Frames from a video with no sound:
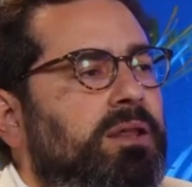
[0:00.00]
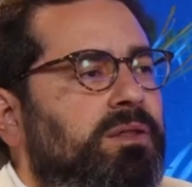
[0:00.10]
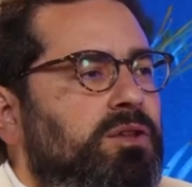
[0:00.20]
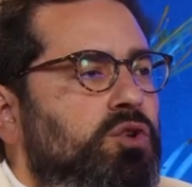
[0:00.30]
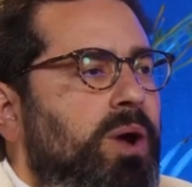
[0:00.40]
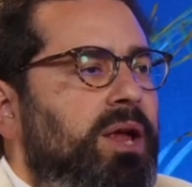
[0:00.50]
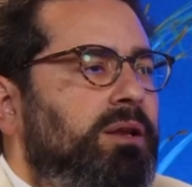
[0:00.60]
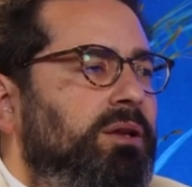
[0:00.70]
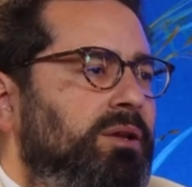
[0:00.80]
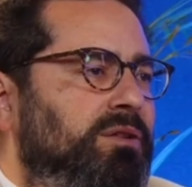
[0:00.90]
the
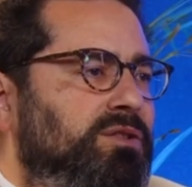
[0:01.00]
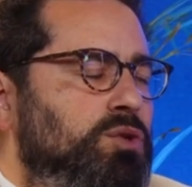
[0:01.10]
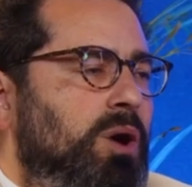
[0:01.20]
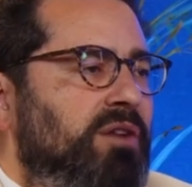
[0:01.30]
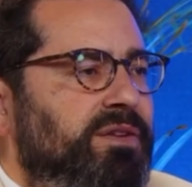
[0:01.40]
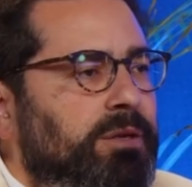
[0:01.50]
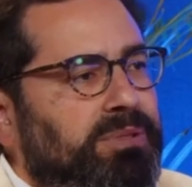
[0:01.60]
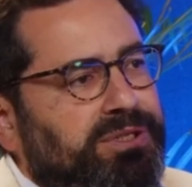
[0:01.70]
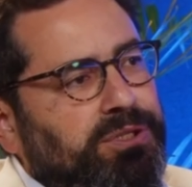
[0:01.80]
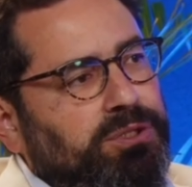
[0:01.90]
UN is too often a
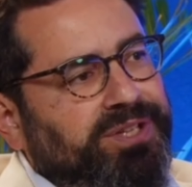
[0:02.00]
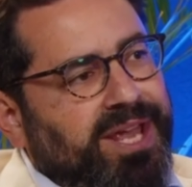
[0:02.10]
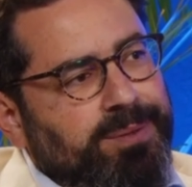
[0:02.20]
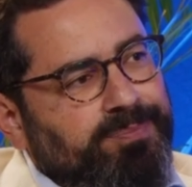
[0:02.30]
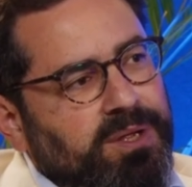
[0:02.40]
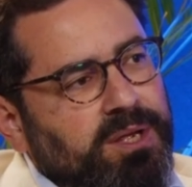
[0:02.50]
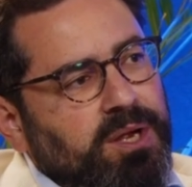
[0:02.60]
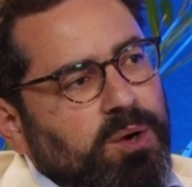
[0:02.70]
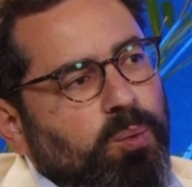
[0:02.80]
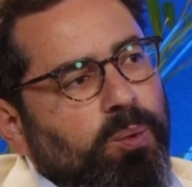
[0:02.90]
political game
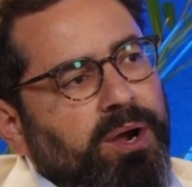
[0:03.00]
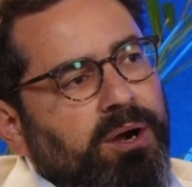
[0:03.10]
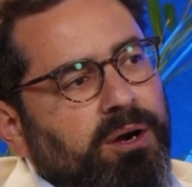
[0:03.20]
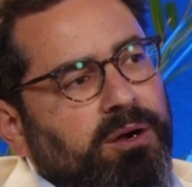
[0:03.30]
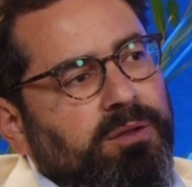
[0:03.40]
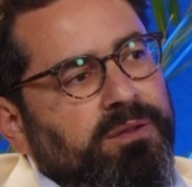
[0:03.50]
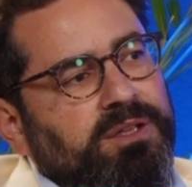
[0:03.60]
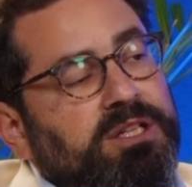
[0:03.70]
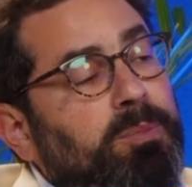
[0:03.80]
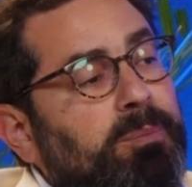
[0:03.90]
where the
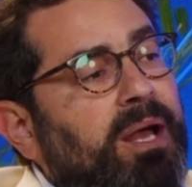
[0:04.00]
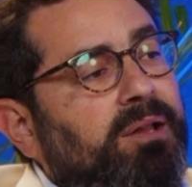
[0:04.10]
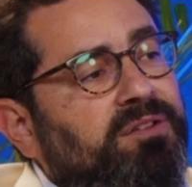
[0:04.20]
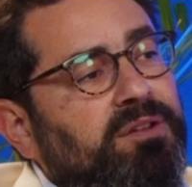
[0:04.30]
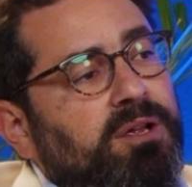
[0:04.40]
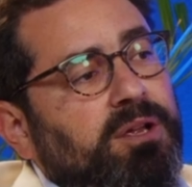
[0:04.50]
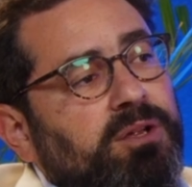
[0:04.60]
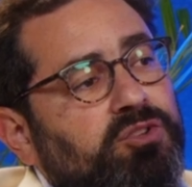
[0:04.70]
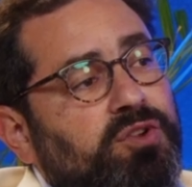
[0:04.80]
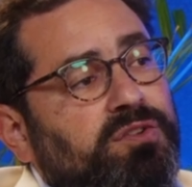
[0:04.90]
diplomats
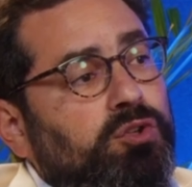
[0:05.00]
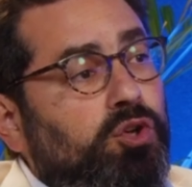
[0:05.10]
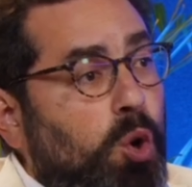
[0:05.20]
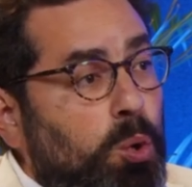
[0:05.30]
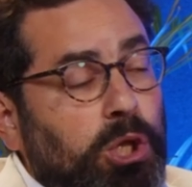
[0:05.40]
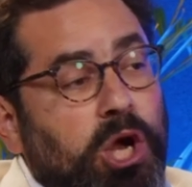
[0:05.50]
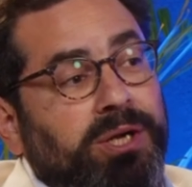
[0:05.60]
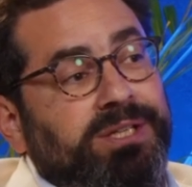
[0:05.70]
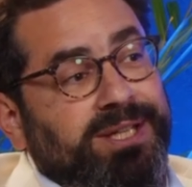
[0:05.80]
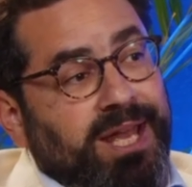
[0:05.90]
just go
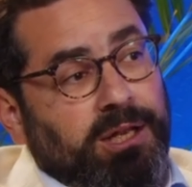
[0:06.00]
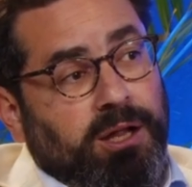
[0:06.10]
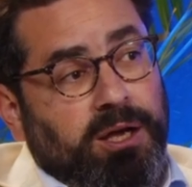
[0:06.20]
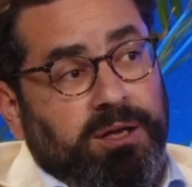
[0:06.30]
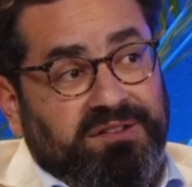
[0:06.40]
along to get along.